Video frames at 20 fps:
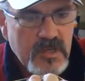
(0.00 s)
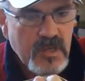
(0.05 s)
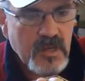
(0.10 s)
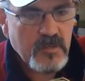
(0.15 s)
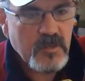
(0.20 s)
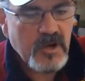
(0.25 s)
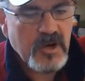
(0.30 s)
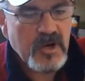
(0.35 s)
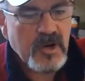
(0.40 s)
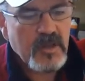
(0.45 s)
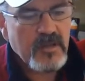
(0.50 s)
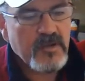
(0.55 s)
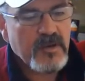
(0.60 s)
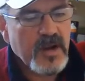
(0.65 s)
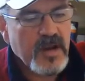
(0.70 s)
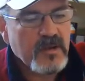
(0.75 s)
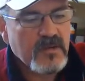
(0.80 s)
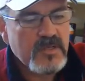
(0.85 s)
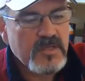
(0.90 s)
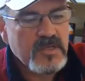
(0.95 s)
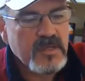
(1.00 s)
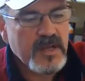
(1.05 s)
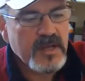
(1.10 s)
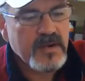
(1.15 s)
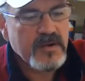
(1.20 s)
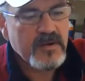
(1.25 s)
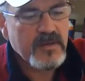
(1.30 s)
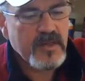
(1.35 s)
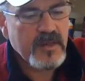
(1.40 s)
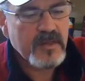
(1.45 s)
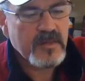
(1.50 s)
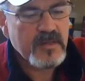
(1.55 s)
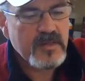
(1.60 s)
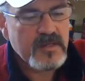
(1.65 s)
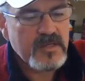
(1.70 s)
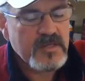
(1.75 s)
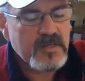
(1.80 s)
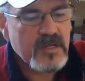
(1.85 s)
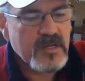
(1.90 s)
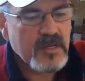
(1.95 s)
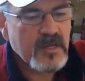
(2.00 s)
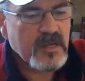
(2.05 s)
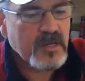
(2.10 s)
about another ounce lighter than this